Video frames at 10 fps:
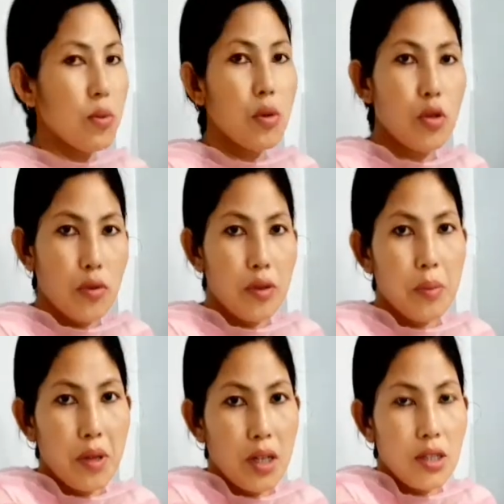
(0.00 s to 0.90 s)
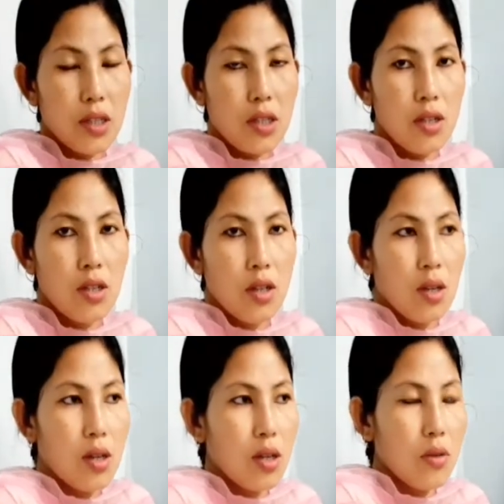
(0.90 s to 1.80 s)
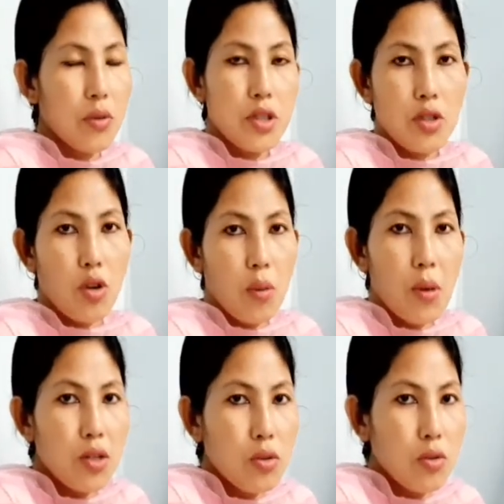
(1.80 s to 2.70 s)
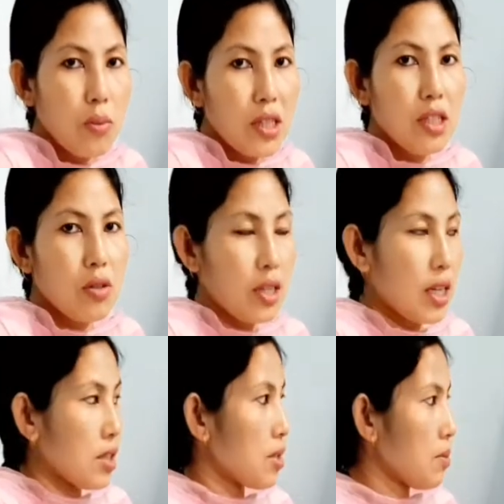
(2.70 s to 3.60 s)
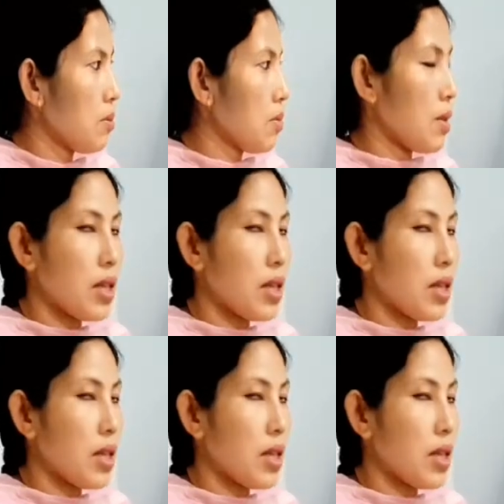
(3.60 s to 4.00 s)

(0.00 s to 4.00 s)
mode of reproduction which is common to many organisms,